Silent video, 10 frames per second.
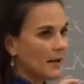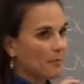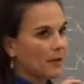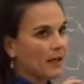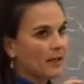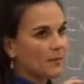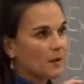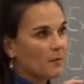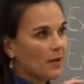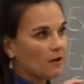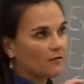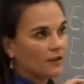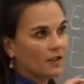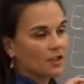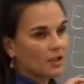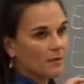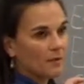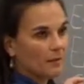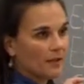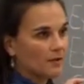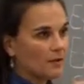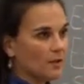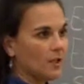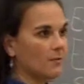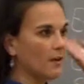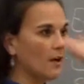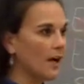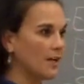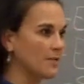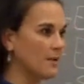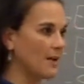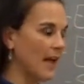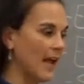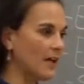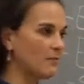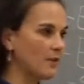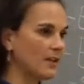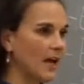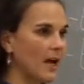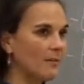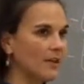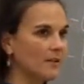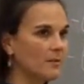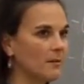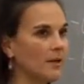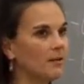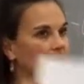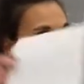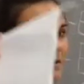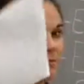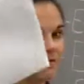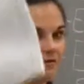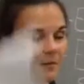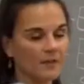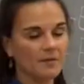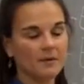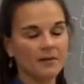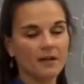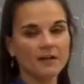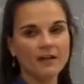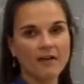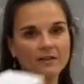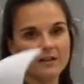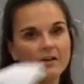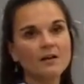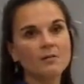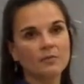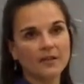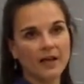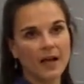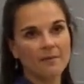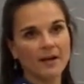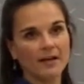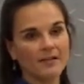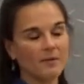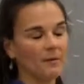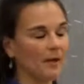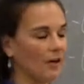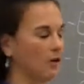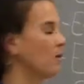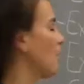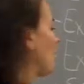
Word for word: separate experimental for each experiment. So keep experiment 8 pre-lab and experimental separate from experiment 11 pre-lab and experimental.